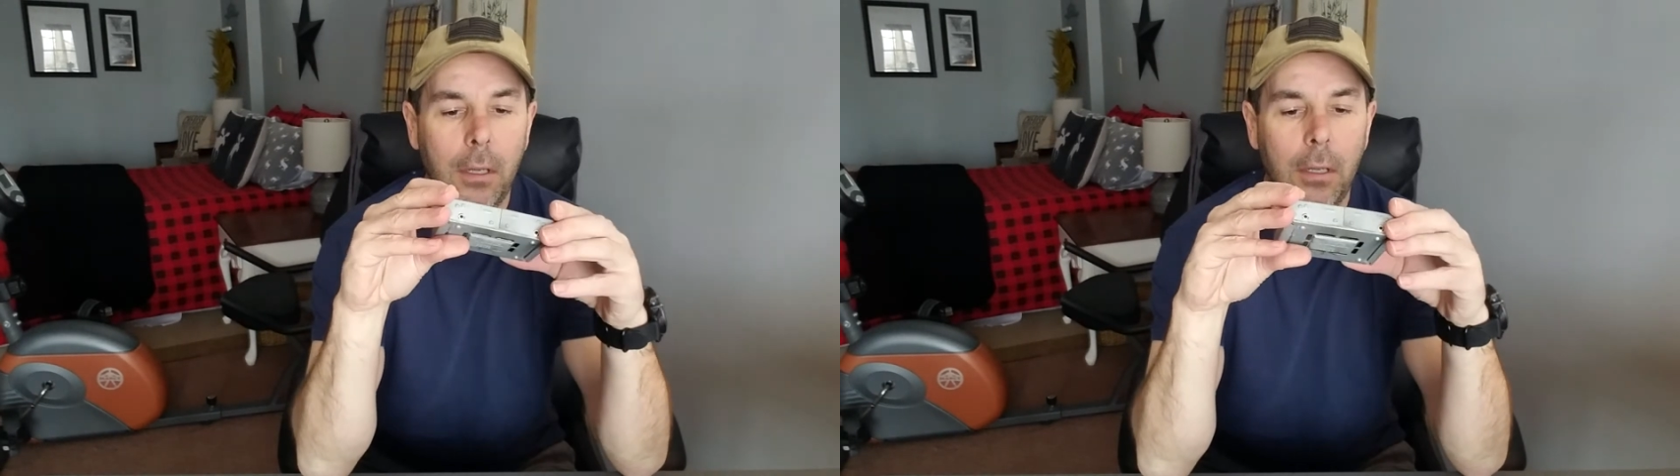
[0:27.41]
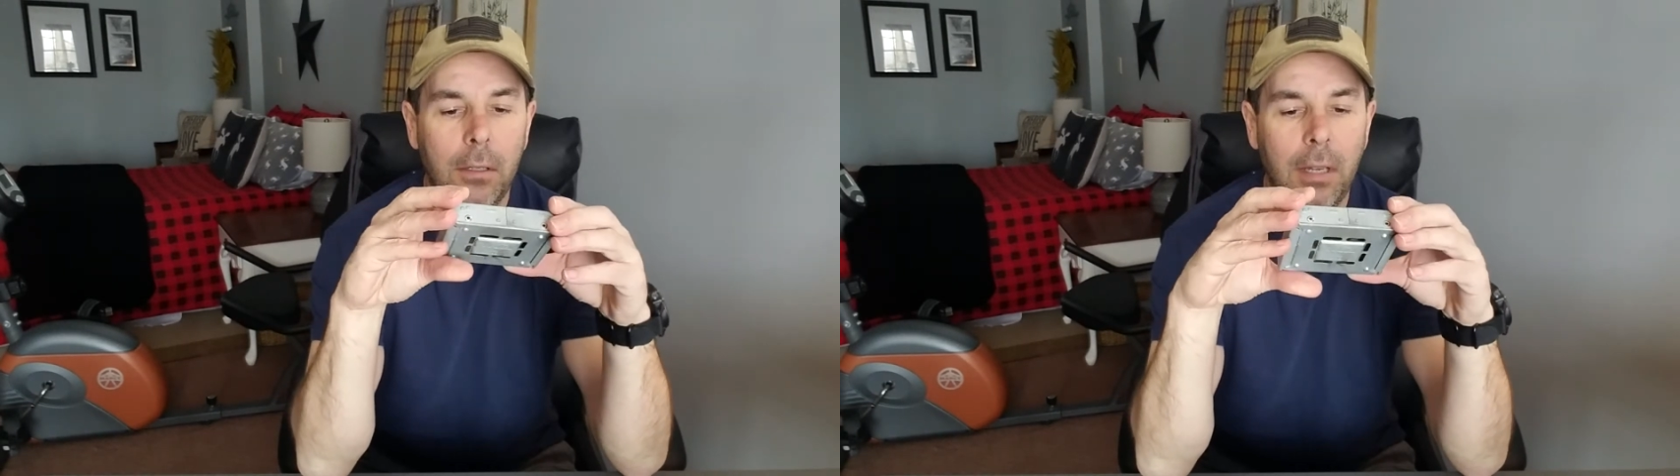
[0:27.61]

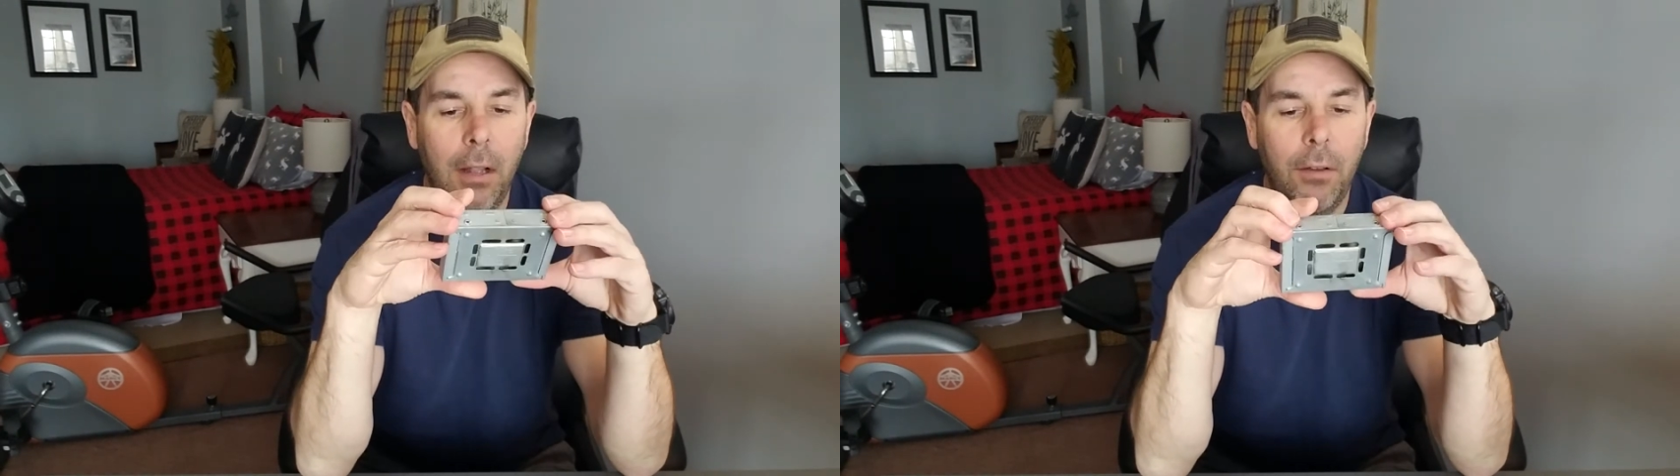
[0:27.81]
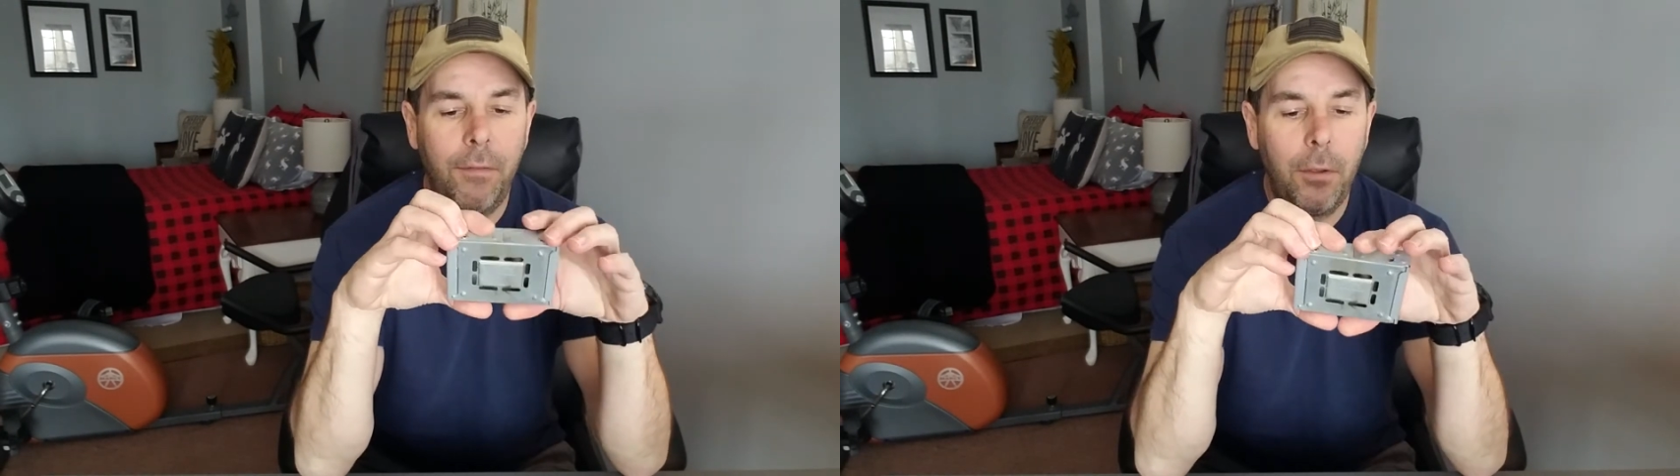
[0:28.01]

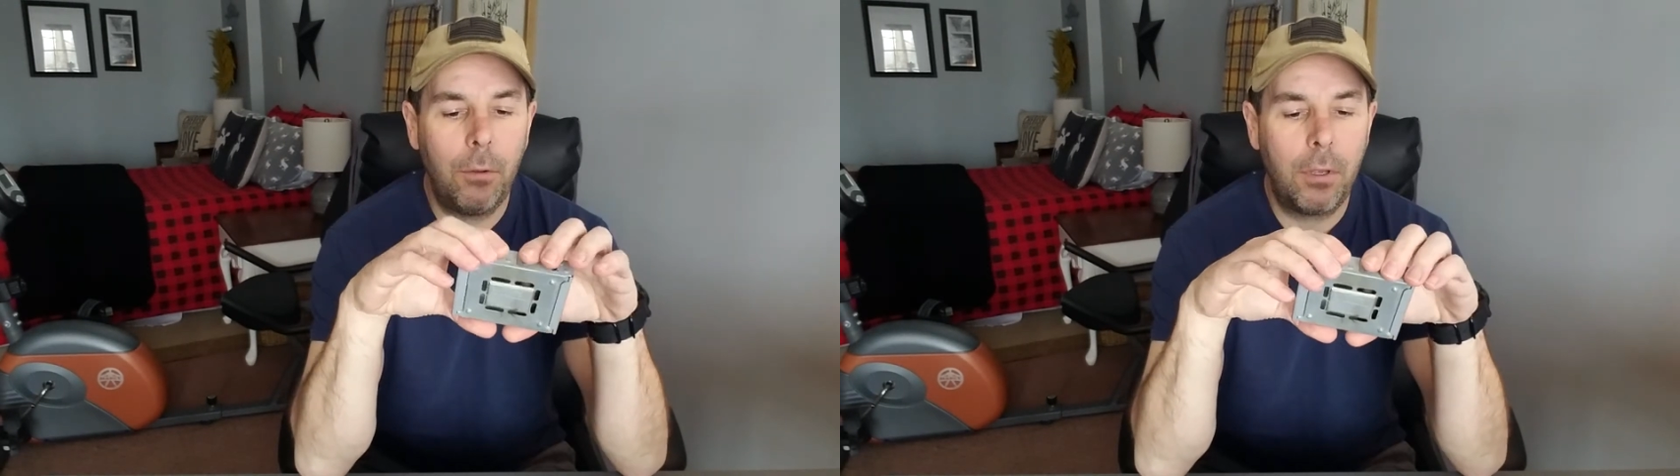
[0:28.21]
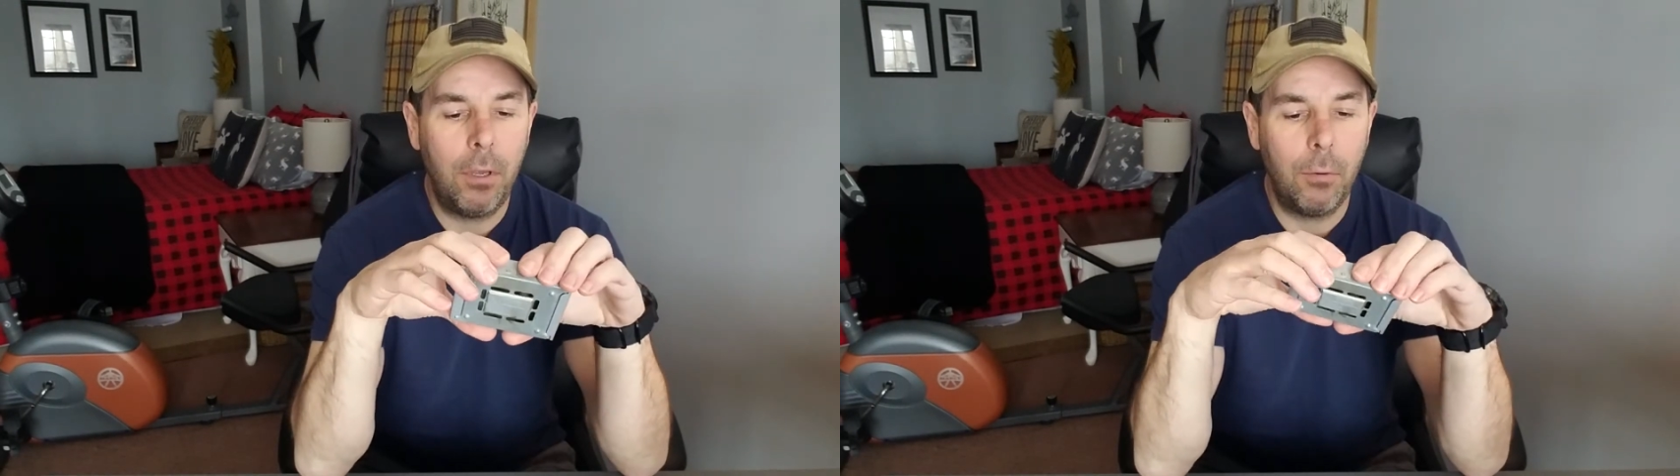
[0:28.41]
solid fuel
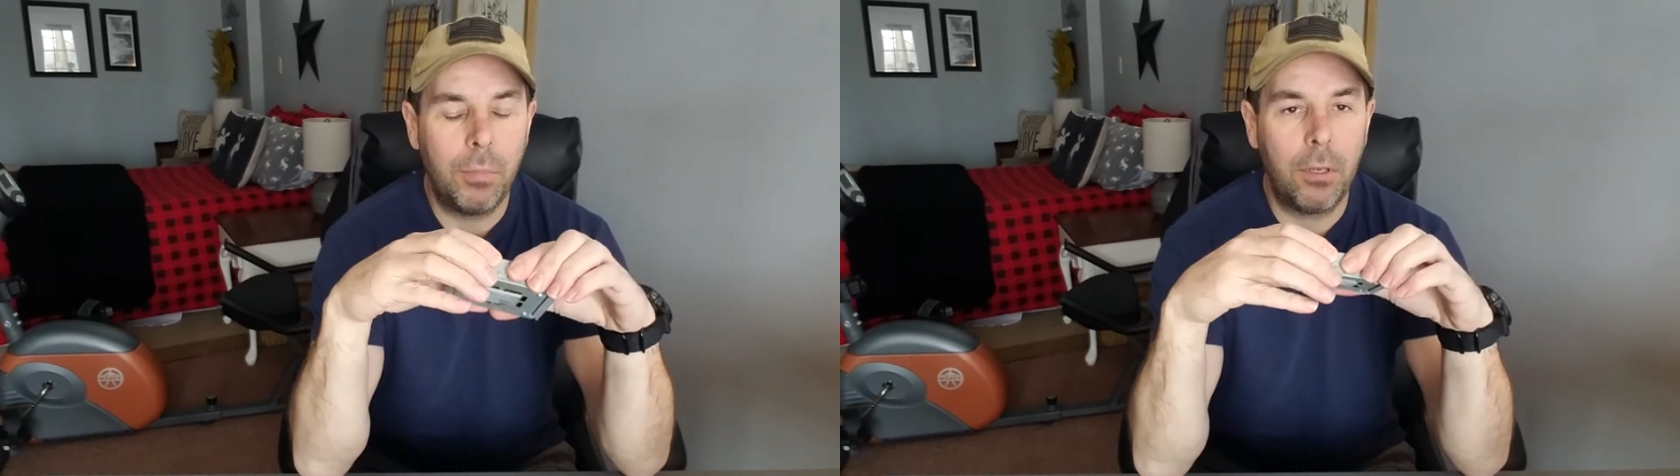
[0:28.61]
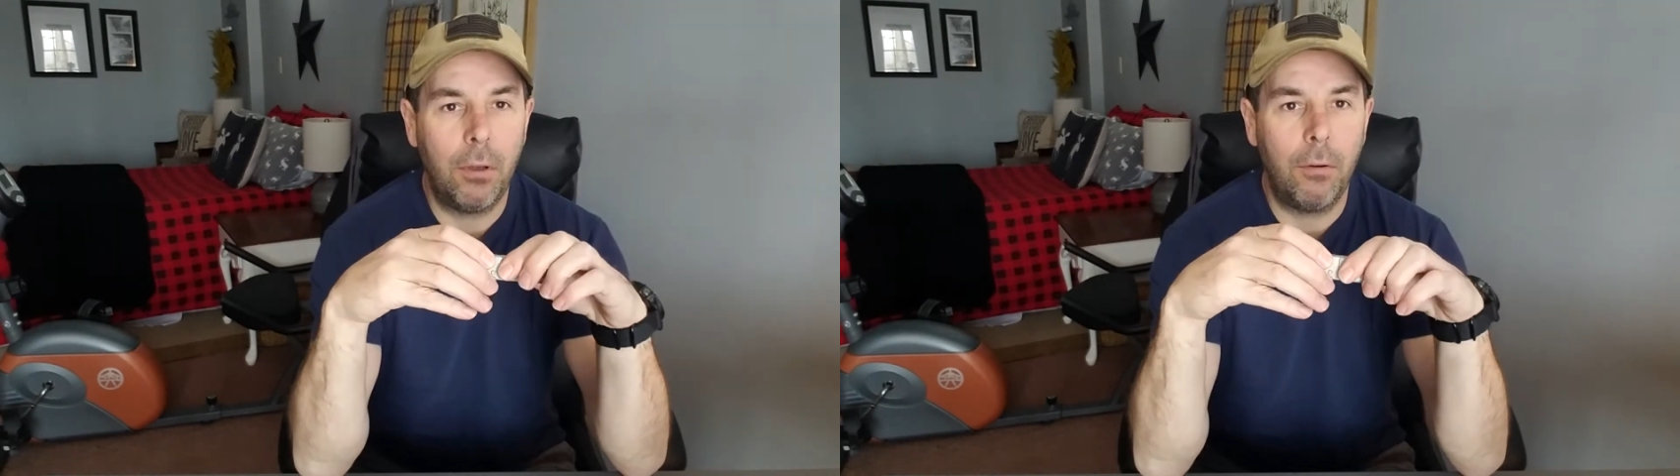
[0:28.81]
cube
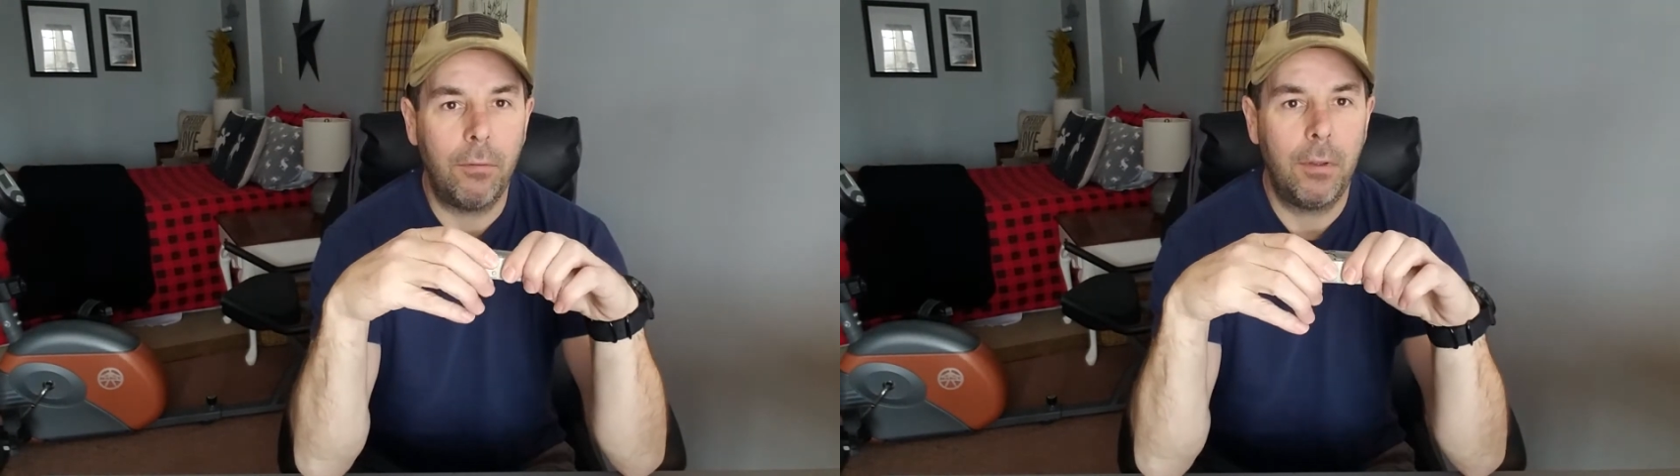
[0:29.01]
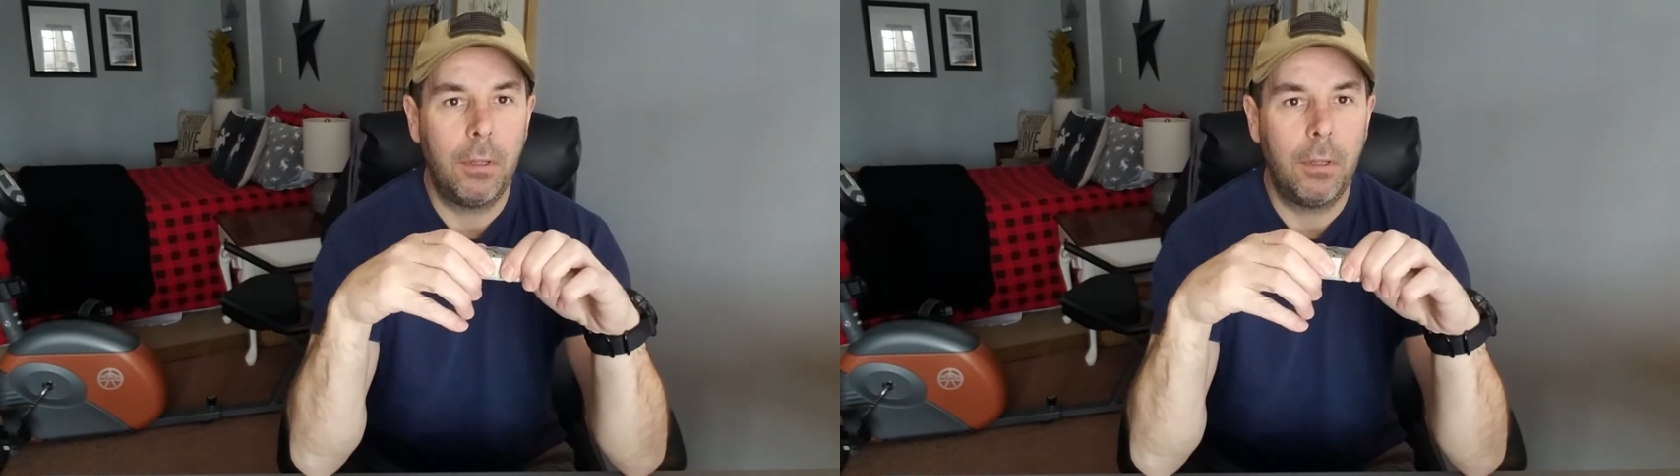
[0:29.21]
stove.